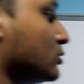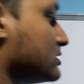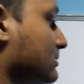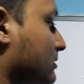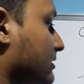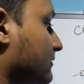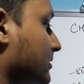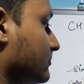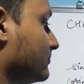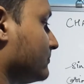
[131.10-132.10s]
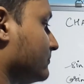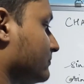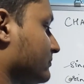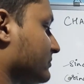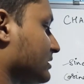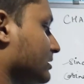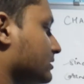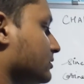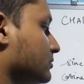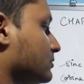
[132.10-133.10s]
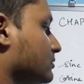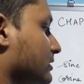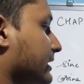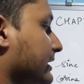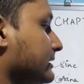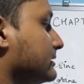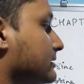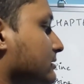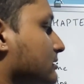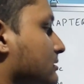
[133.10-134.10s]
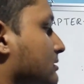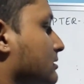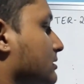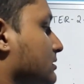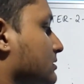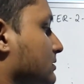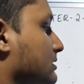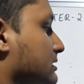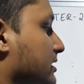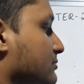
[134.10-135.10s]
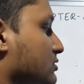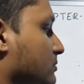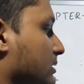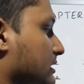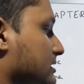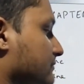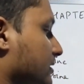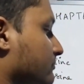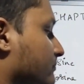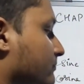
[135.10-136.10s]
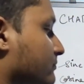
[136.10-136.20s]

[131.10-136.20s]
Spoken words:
more simpler one to write. So this comes to be this one.